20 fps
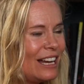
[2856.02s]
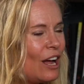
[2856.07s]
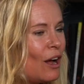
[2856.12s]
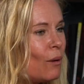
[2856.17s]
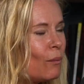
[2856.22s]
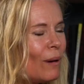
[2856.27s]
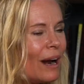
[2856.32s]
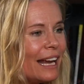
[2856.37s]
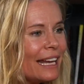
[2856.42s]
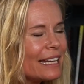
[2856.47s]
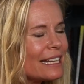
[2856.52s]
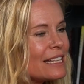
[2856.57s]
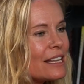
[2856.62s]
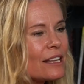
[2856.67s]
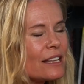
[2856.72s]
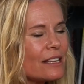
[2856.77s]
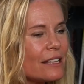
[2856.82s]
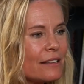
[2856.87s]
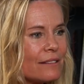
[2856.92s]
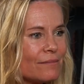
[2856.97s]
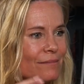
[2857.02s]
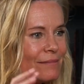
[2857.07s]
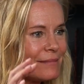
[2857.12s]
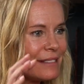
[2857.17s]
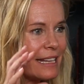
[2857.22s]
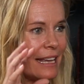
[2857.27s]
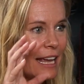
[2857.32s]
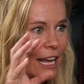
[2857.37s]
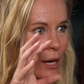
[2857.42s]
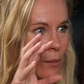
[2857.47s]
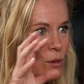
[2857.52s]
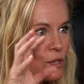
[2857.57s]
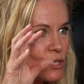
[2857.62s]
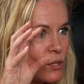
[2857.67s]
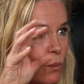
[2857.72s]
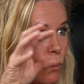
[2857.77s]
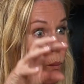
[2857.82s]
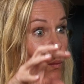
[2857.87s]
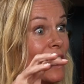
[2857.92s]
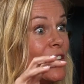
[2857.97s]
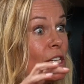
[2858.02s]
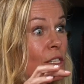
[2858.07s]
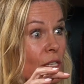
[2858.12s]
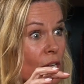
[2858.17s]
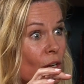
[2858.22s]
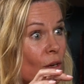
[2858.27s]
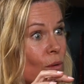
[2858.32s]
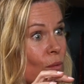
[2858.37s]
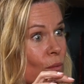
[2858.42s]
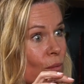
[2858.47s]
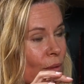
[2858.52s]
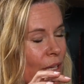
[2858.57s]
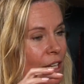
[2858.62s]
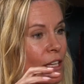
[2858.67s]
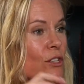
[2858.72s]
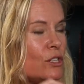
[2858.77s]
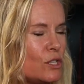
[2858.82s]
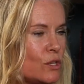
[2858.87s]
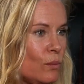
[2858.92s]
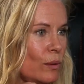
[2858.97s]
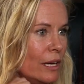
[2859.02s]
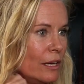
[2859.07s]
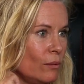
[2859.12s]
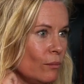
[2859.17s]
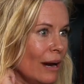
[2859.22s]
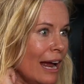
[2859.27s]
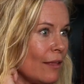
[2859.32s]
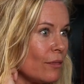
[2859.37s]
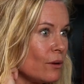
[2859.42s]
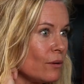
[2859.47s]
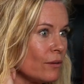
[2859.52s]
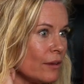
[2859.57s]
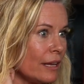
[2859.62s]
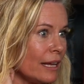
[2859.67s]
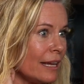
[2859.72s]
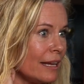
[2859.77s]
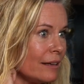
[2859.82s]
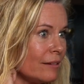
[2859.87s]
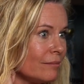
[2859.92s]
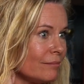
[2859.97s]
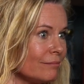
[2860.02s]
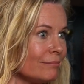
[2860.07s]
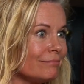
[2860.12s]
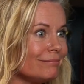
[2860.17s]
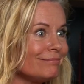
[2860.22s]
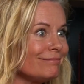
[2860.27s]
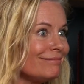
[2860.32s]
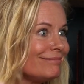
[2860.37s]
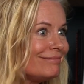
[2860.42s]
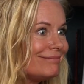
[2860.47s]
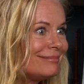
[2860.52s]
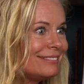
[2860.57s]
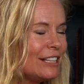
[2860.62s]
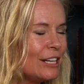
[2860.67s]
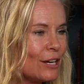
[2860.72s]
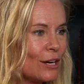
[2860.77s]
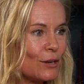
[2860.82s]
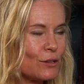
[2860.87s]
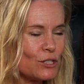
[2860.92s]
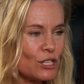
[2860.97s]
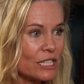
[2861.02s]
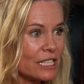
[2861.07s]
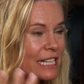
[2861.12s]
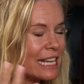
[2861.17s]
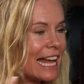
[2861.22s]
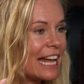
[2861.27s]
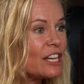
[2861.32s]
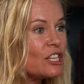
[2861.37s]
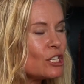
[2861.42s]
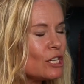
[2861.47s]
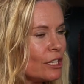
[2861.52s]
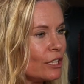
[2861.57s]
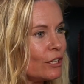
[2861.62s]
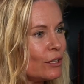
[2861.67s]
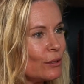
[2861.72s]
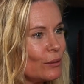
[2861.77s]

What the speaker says: Right. The camera's a window into it rather than, you know, just catching you.